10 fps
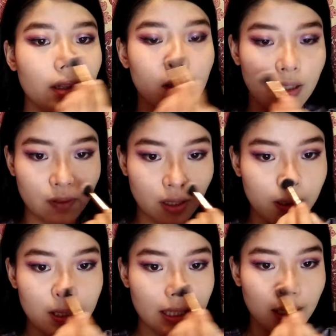Giving a
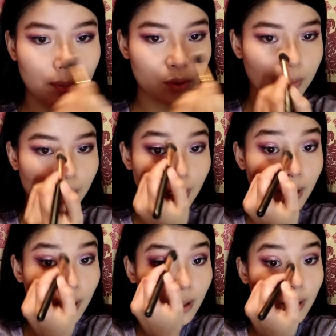shape to my
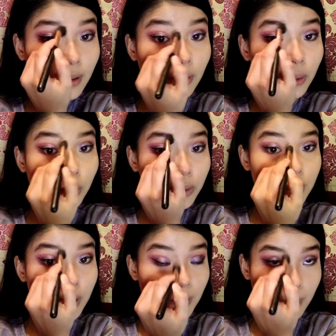nose.